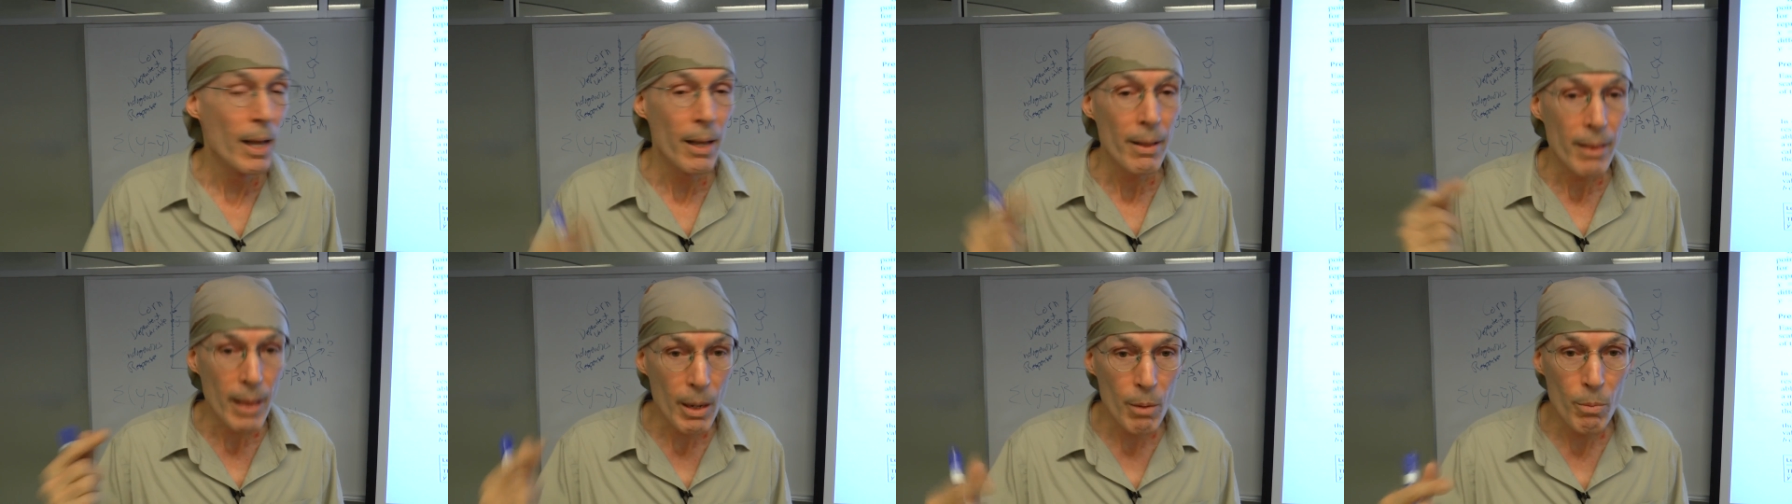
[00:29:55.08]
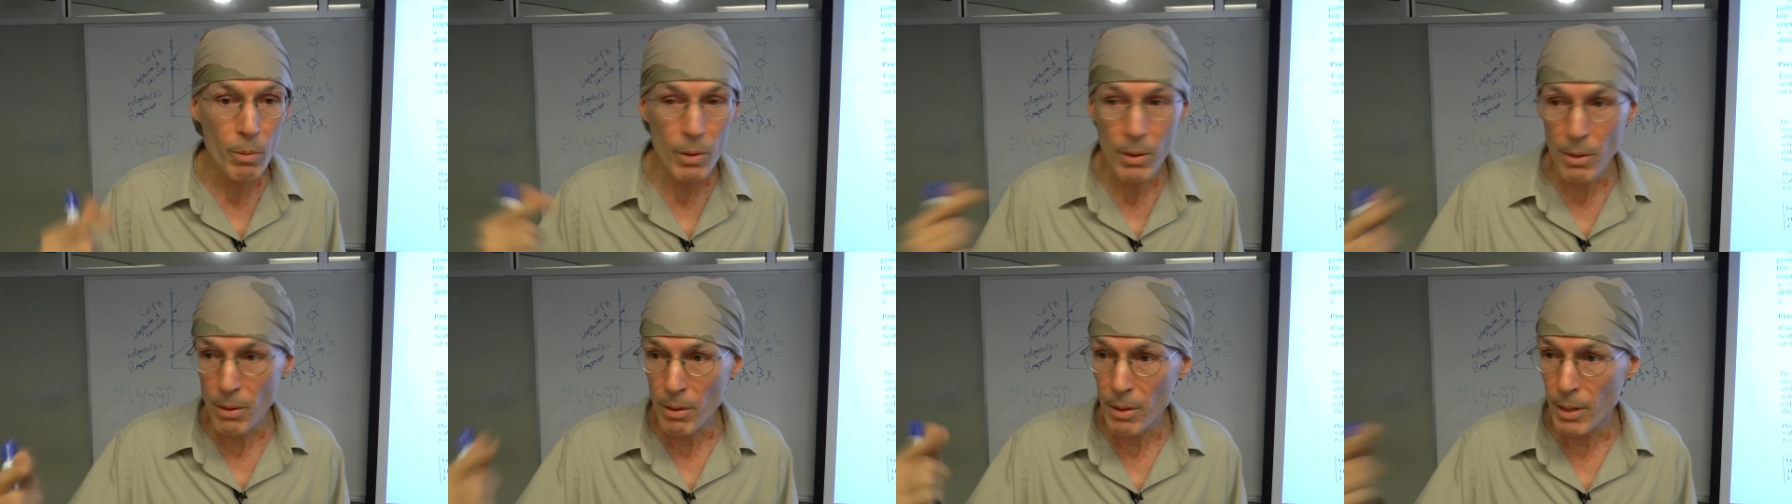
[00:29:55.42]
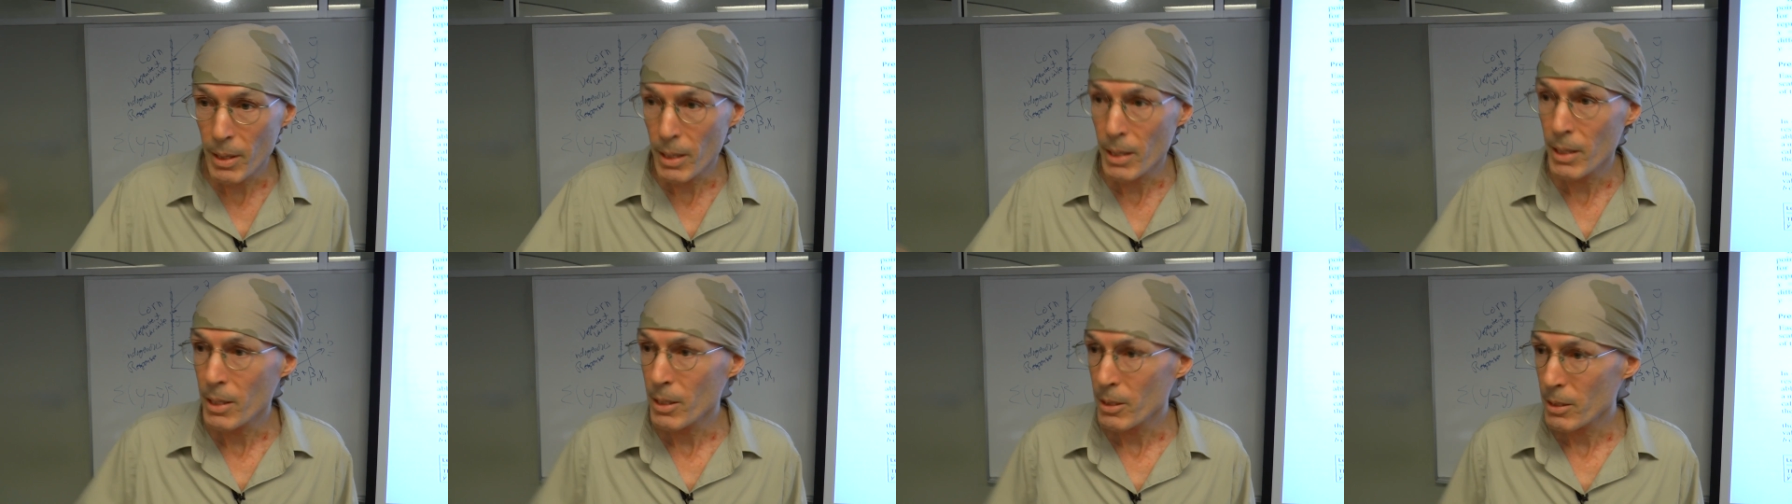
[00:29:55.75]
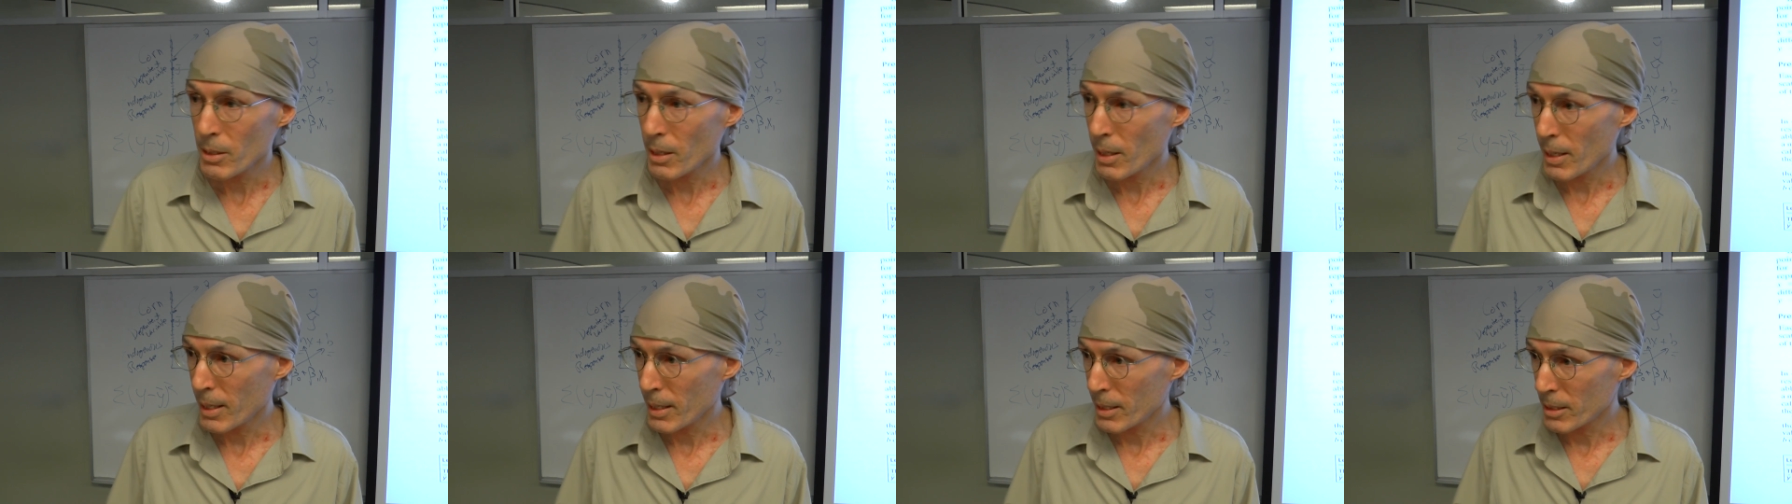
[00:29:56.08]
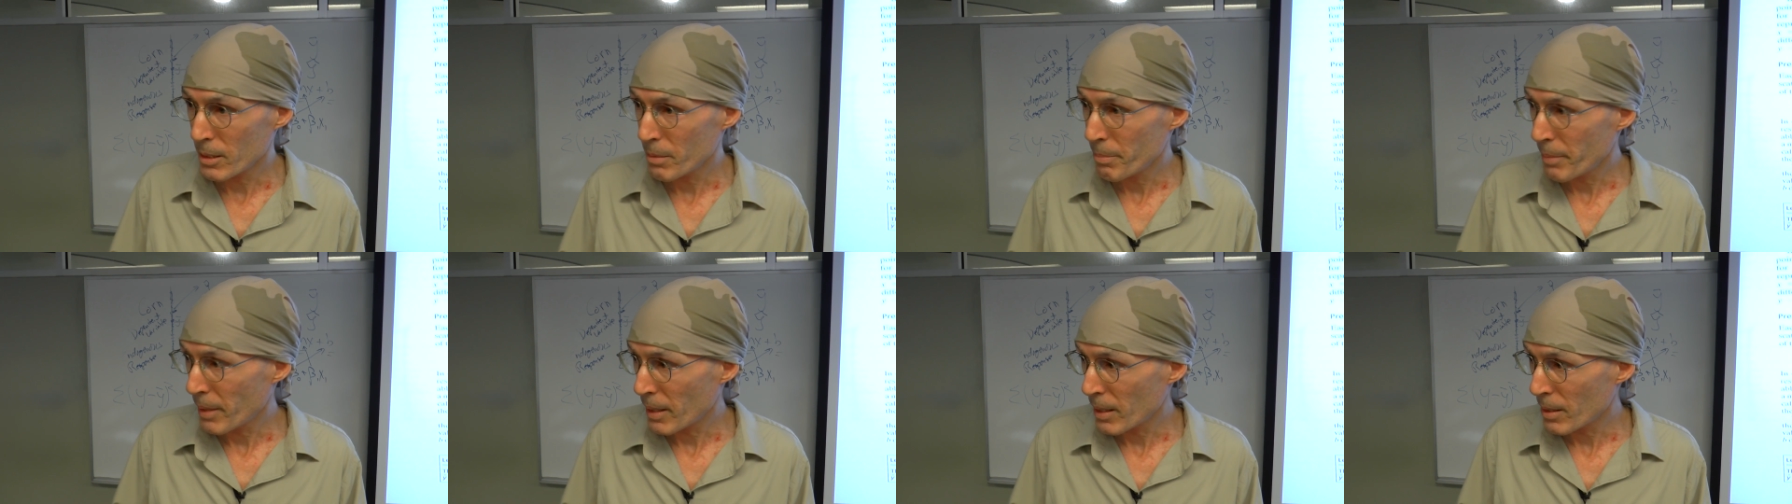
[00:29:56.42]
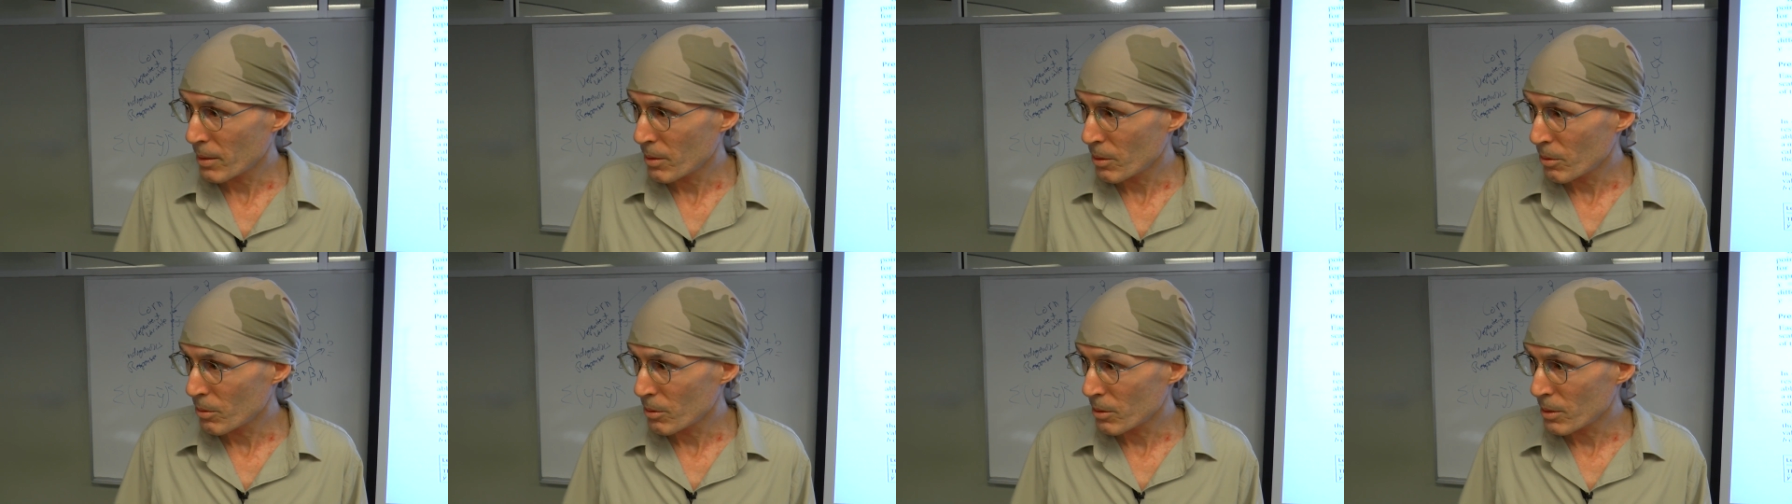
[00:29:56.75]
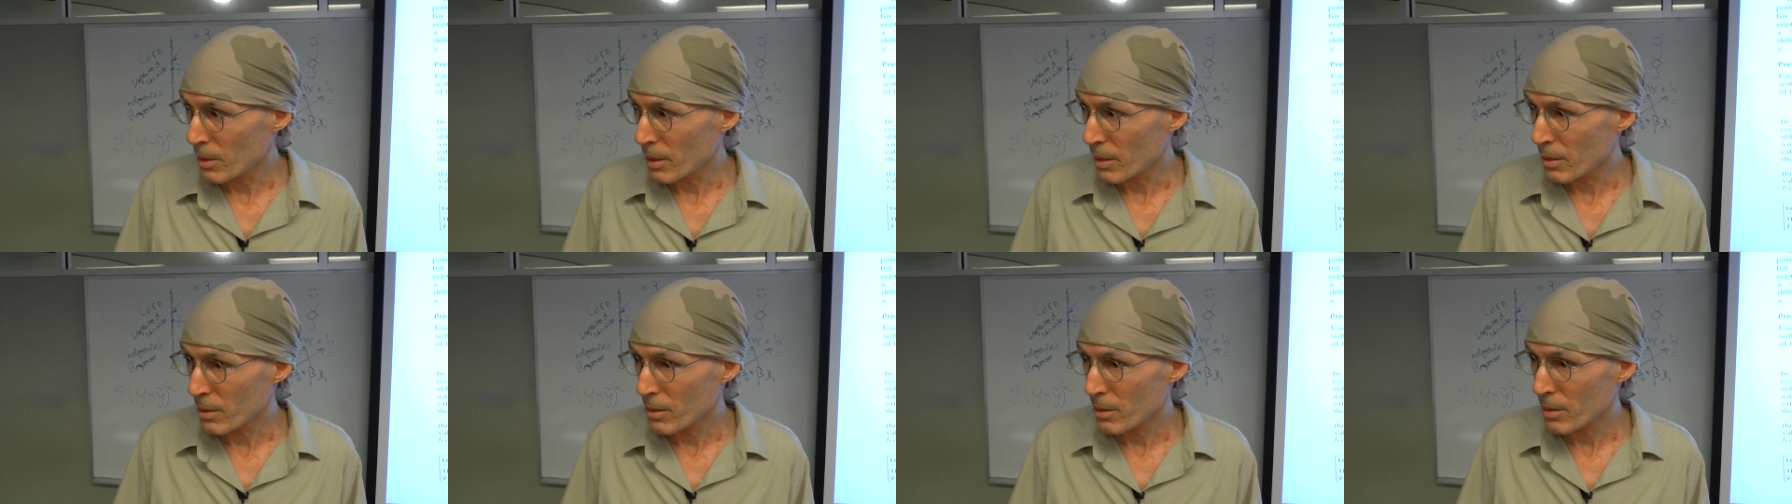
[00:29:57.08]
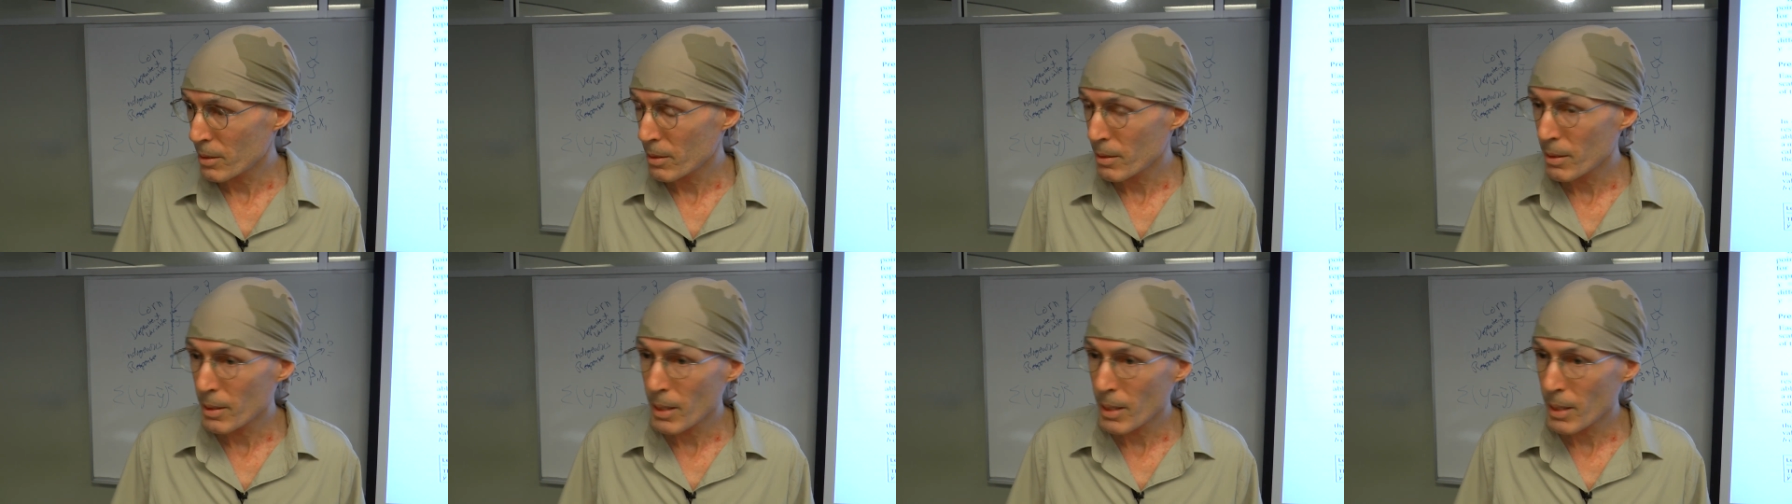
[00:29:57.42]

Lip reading: They weren't thinking science back in those days.